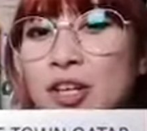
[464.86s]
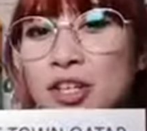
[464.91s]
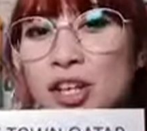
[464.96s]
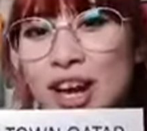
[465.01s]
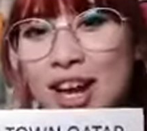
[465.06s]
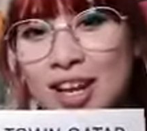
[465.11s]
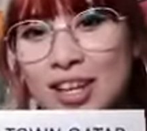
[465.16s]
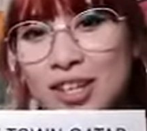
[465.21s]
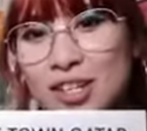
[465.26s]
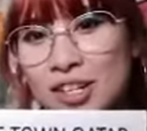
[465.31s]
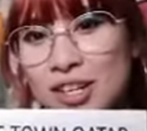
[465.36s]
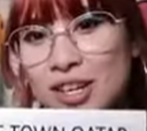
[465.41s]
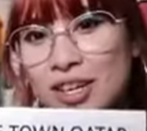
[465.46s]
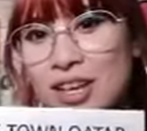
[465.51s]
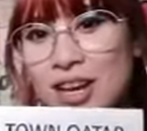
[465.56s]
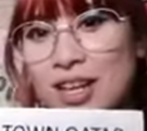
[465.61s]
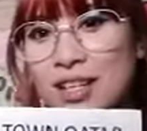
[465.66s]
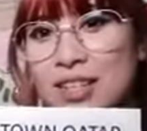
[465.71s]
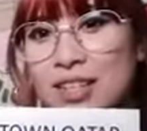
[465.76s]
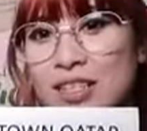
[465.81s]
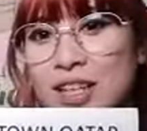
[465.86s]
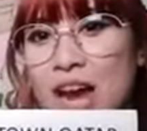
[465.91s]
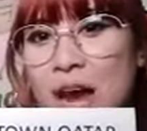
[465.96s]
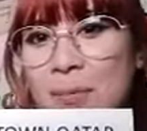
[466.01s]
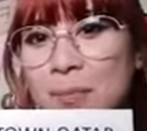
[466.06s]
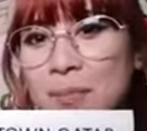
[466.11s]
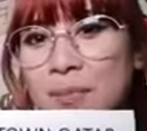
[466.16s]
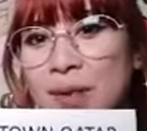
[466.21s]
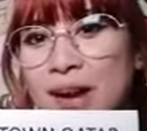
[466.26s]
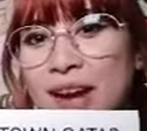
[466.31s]
engine and
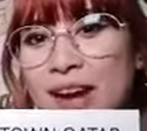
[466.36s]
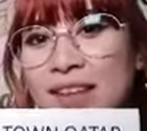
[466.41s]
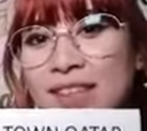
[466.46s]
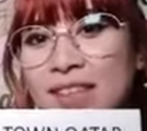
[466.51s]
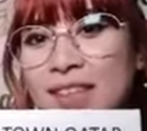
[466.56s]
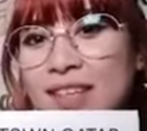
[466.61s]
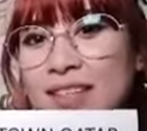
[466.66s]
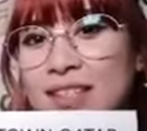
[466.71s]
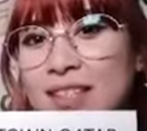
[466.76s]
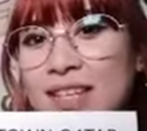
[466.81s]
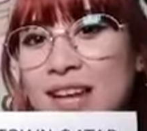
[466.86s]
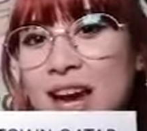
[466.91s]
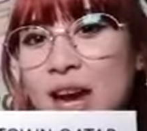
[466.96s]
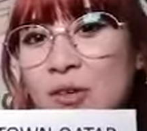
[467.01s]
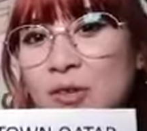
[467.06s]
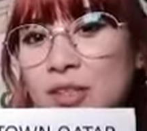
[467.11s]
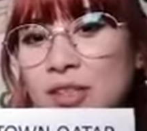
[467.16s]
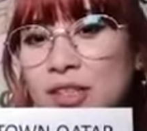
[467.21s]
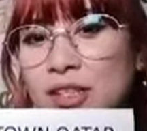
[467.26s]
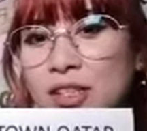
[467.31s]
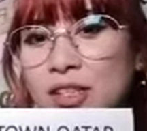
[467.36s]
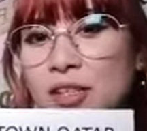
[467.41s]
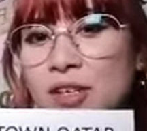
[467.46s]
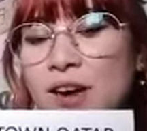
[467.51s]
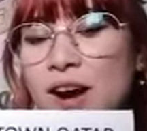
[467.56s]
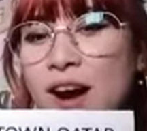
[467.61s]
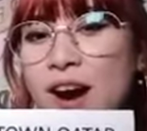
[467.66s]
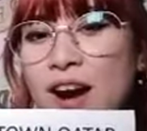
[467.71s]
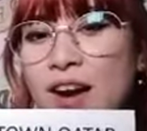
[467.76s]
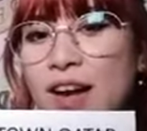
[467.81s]
type Paint the Town
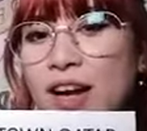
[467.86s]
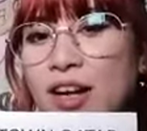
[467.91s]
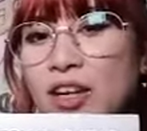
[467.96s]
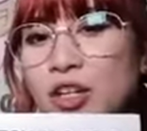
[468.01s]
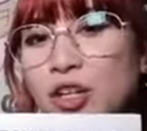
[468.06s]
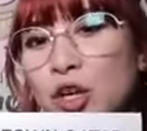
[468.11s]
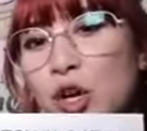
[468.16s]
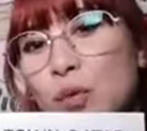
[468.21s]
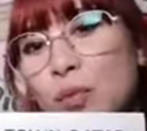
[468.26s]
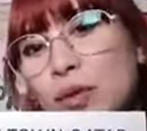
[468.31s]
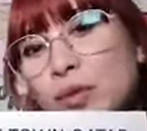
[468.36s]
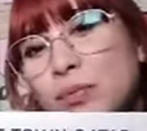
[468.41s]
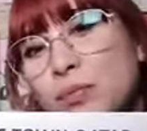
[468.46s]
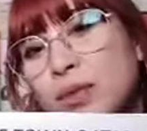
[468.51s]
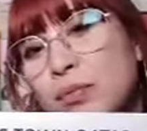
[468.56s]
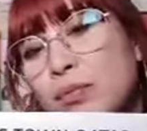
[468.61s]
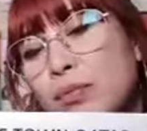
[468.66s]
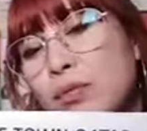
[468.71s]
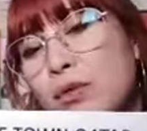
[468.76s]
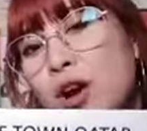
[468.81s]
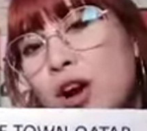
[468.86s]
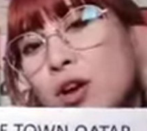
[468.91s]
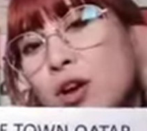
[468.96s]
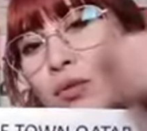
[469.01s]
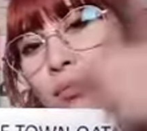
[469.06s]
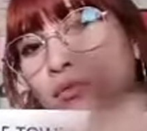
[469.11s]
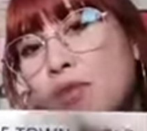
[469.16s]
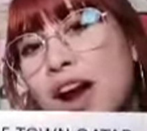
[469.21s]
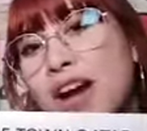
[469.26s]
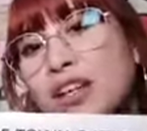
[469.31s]
Qatar, and you will be
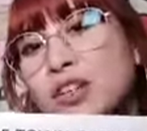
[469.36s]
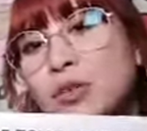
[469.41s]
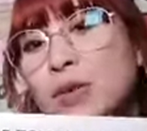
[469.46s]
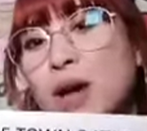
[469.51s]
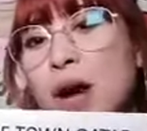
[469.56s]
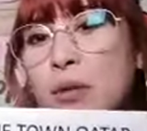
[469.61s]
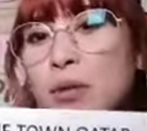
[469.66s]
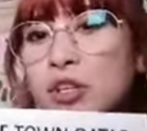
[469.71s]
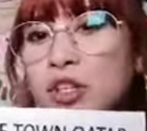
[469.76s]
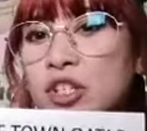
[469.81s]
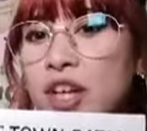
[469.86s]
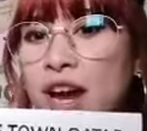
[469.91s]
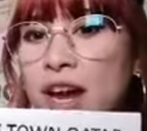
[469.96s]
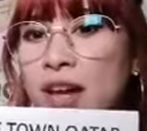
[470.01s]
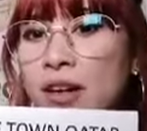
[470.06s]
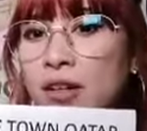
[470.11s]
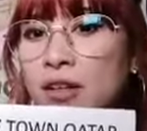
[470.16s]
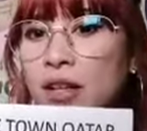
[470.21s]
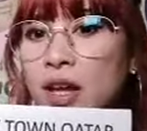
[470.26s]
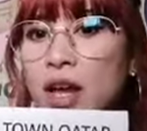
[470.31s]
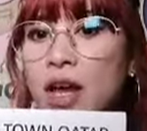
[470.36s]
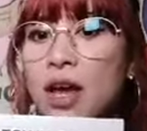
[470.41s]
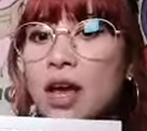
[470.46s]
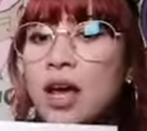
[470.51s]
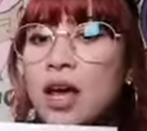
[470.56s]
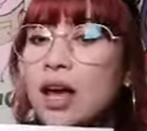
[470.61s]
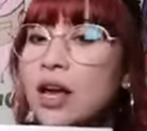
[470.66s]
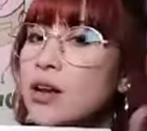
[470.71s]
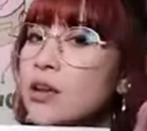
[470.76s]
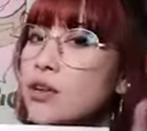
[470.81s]
brought right to our channel.
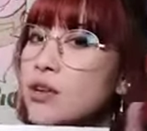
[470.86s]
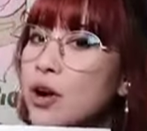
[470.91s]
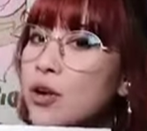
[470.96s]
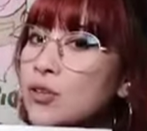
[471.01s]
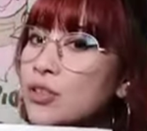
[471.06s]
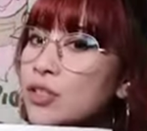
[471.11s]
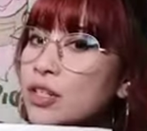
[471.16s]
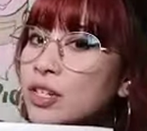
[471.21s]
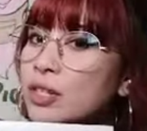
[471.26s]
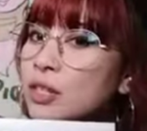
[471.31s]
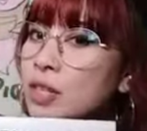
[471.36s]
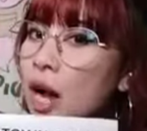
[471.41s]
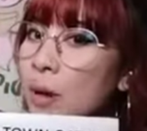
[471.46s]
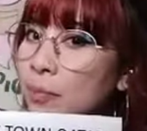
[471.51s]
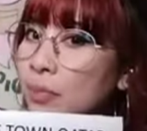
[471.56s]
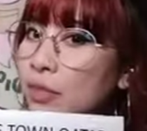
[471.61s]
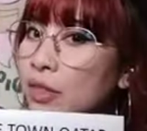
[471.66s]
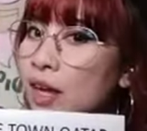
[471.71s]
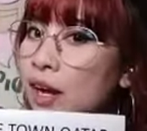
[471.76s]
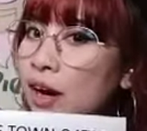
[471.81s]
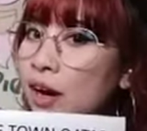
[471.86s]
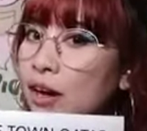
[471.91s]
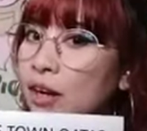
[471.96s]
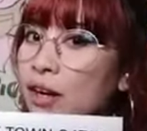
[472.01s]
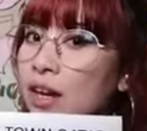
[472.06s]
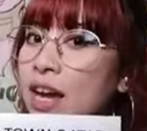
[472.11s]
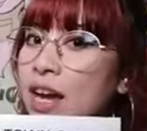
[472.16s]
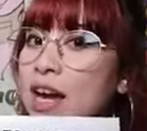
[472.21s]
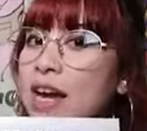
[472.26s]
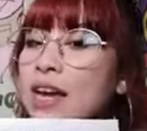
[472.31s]
And don't just stop there.
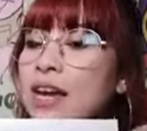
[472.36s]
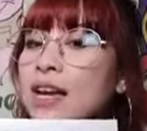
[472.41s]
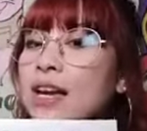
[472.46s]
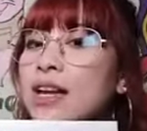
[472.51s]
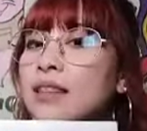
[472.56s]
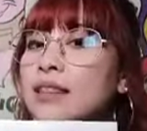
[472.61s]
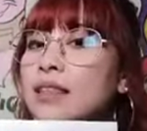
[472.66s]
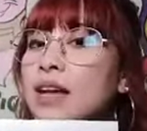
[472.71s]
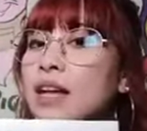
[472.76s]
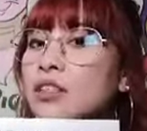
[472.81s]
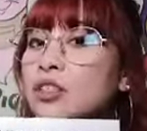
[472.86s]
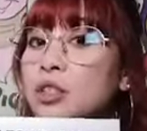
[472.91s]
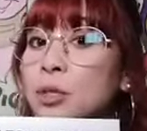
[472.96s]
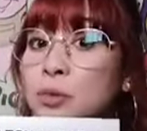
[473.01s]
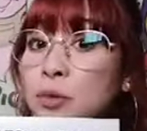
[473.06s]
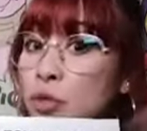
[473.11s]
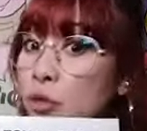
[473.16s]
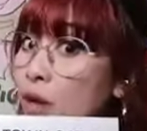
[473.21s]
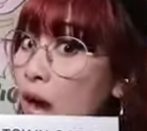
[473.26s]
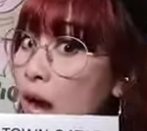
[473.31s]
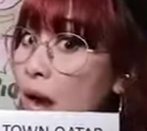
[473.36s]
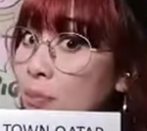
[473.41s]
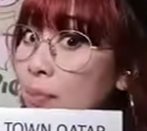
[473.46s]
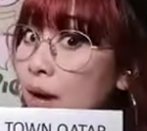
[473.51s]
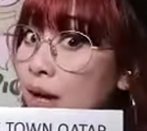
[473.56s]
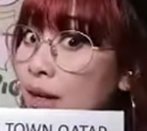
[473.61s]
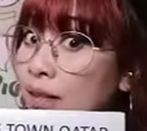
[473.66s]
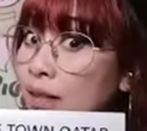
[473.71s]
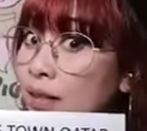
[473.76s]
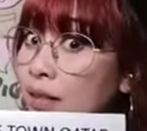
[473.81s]
Hit that subscribe
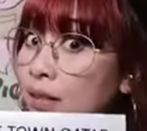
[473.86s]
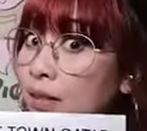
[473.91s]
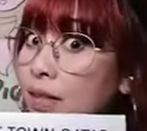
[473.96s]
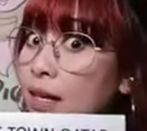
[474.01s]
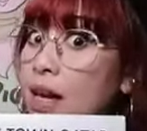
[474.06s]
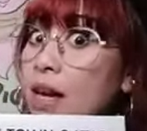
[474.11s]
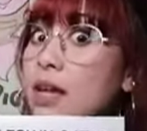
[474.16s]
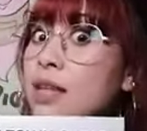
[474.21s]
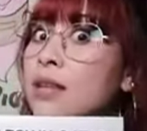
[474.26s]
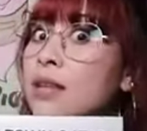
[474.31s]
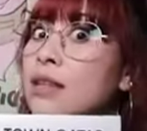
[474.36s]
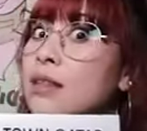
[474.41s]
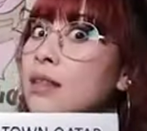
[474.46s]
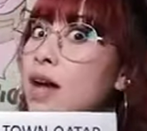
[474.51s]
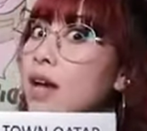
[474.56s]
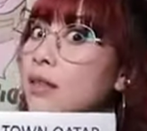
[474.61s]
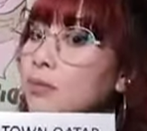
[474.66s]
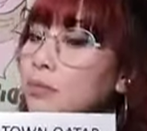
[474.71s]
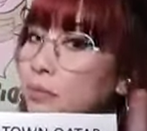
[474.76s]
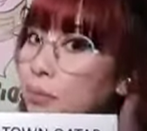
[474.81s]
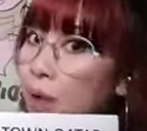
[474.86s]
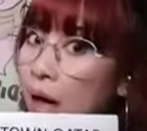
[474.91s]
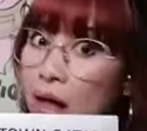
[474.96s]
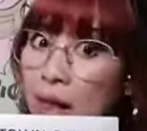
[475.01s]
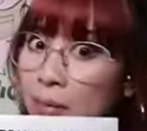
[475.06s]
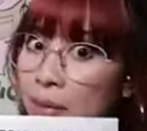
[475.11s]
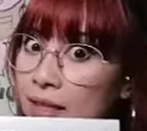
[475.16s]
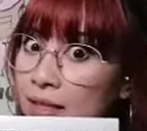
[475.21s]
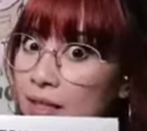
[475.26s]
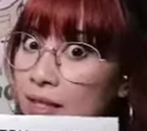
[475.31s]
button, that
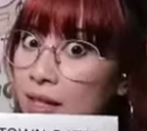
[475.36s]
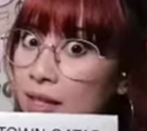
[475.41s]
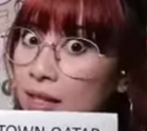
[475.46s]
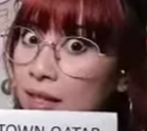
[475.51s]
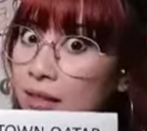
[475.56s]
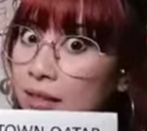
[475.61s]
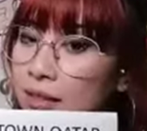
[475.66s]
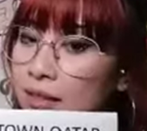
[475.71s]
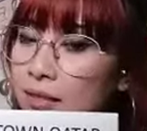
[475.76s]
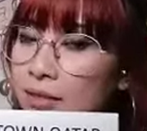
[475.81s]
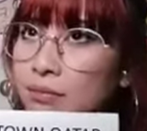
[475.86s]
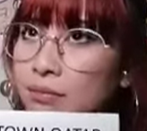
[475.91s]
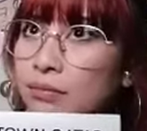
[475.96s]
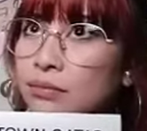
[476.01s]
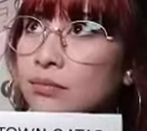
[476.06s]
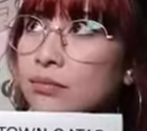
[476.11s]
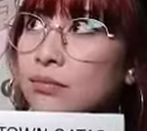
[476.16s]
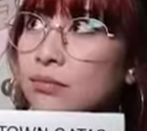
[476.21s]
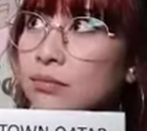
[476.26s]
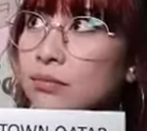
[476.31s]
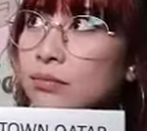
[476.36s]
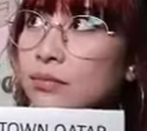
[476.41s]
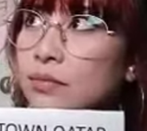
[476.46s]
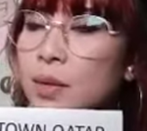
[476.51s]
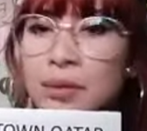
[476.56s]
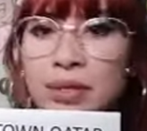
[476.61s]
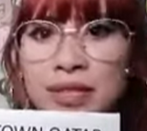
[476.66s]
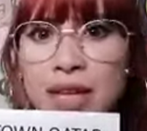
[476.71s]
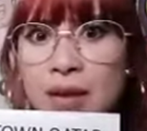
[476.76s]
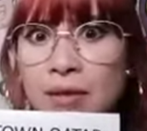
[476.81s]
bell button.
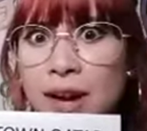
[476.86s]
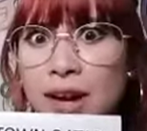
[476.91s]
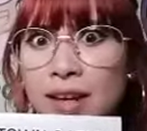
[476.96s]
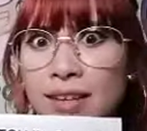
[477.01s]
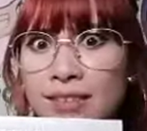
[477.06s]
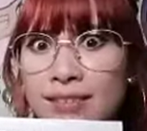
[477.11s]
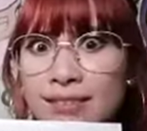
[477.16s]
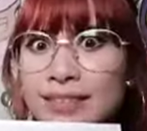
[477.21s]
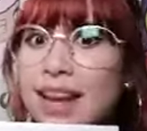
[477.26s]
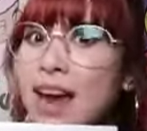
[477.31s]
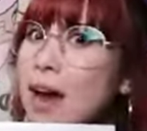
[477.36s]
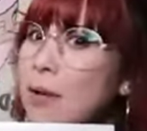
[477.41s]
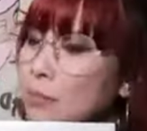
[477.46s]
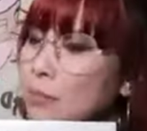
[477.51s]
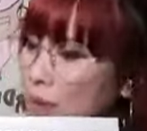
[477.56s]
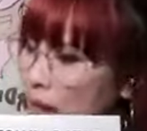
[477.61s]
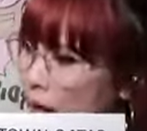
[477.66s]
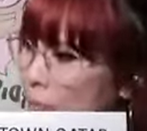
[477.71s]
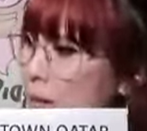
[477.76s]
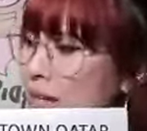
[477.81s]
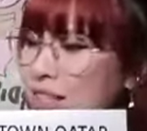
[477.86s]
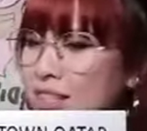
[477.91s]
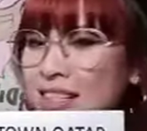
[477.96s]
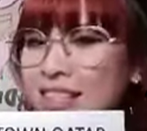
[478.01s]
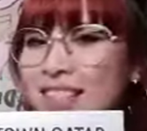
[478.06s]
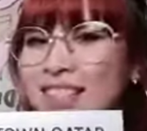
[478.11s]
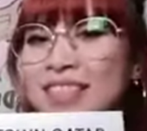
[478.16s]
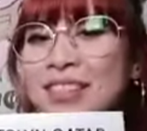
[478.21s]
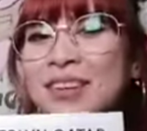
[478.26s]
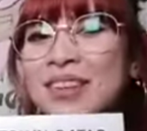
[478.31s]
Is that right? Yeah, bell
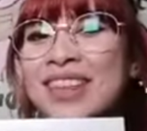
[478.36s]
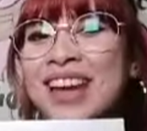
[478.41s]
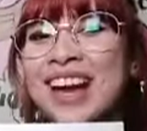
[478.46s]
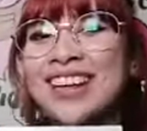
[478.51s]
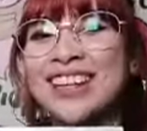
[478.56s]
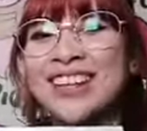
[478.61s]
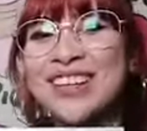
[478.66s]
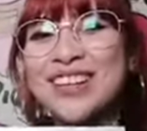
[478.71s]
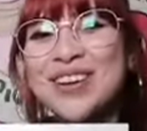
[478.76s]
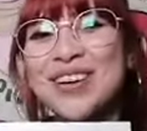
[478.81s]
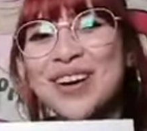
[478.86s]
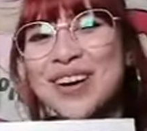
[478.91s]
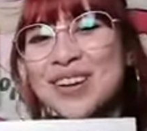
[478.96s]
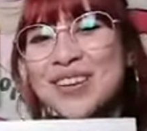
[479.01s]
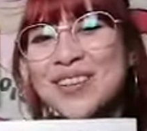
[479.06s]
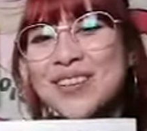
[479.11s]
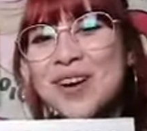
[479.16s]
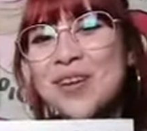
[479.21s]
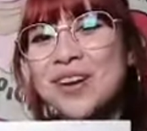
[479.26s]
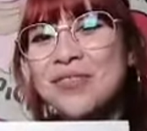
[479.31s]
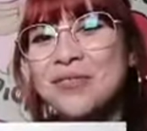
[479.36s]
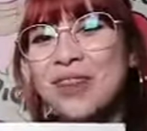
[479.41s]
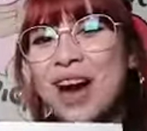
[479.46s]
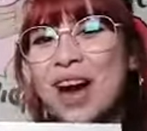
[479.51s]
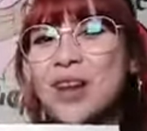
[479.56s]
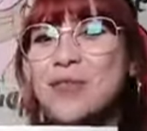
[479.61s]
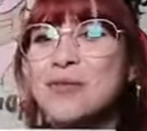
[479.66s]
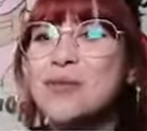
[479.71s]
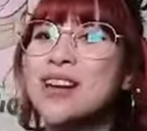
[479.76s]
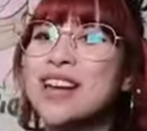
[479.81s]
button, so that you are
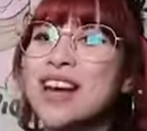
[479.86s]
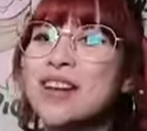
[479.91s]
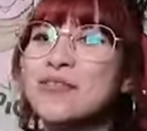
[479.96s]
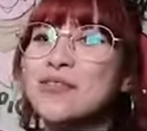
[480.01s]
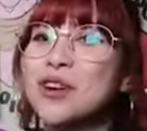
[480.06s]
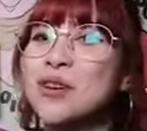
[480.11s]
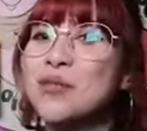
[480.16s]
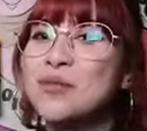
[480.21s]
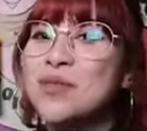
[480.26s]
notified whenever we